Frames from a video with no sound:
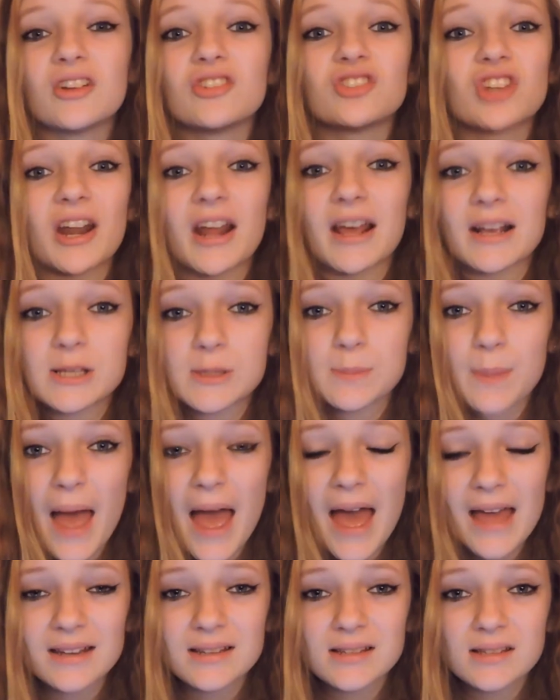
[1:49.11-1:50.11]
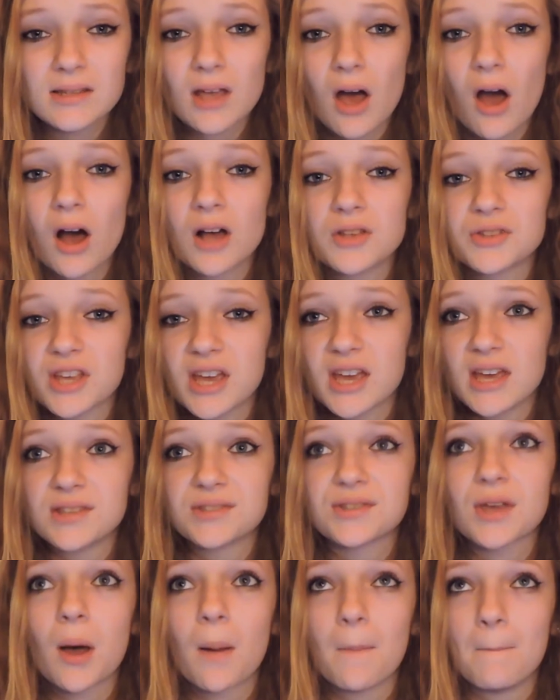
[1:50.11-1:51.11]
Gen X Pens, hers
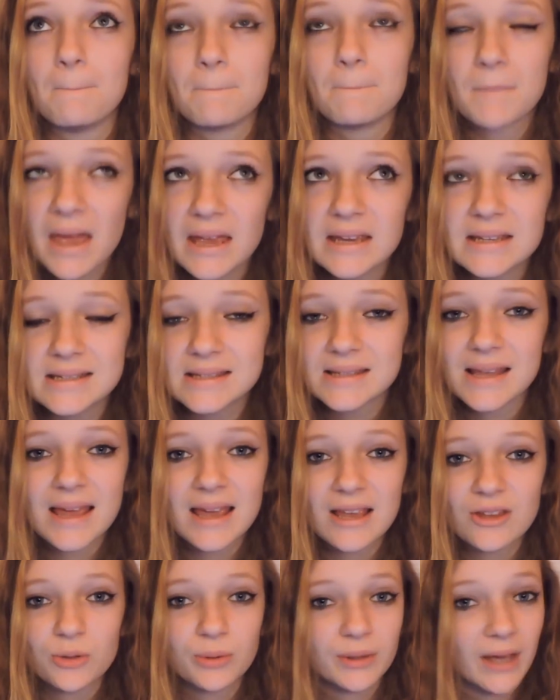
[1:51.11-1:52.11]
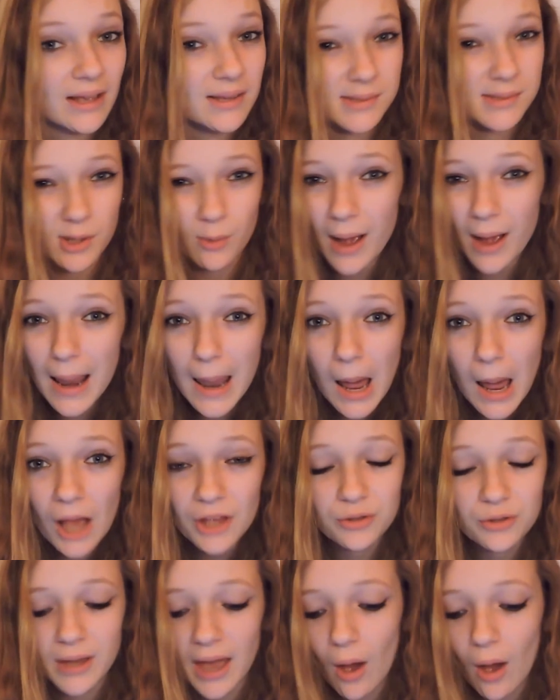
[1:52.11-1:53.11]
is amazing, you get
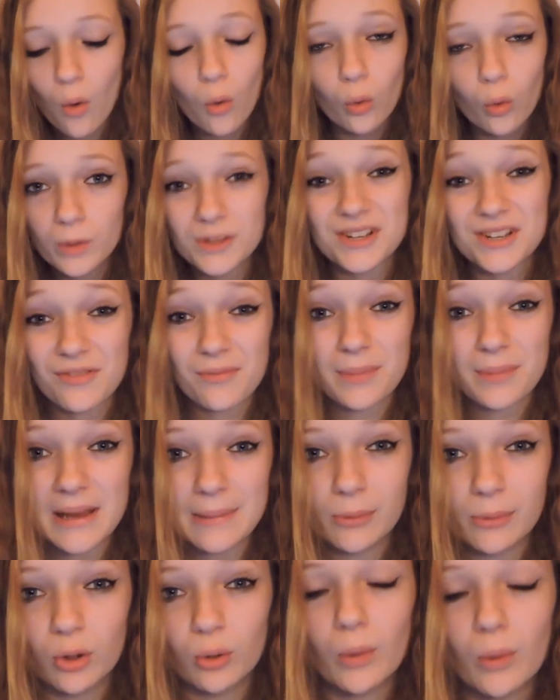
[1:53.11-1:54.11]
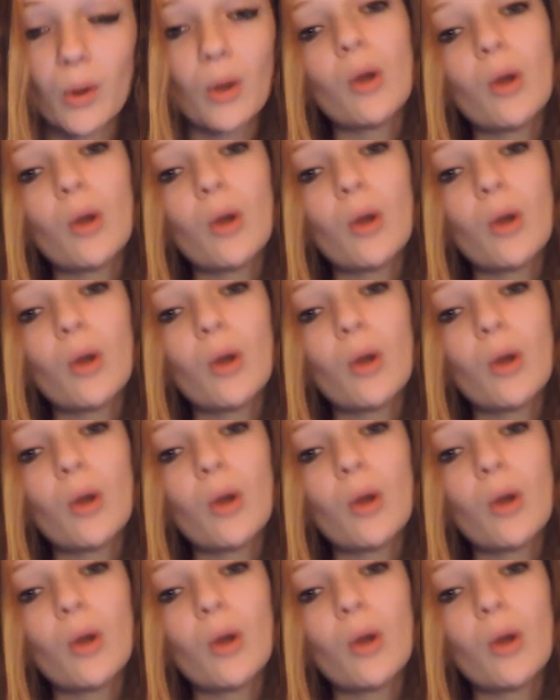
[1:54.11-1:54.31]
Zoella, you get all these different people